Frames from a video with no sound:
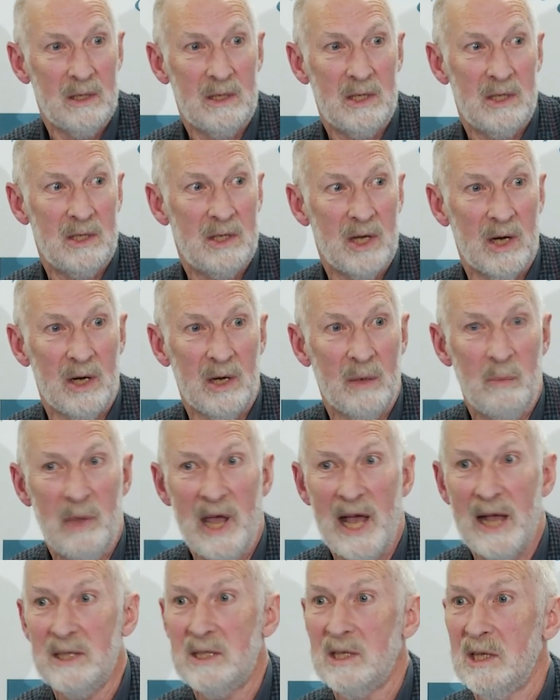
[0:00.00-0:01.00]
to turn a
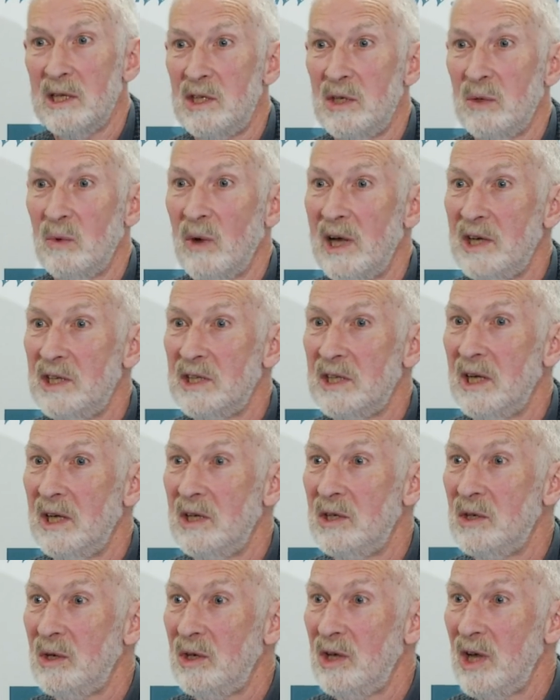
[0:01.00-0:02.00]
bad situation
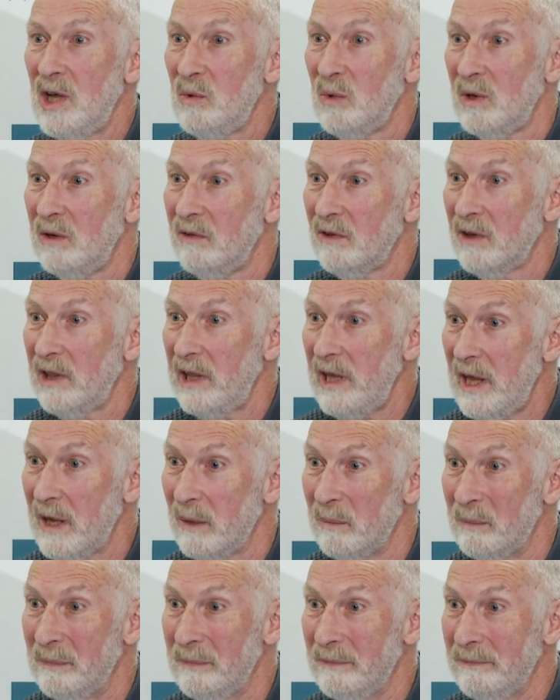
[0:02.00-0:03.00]
into a good one for them.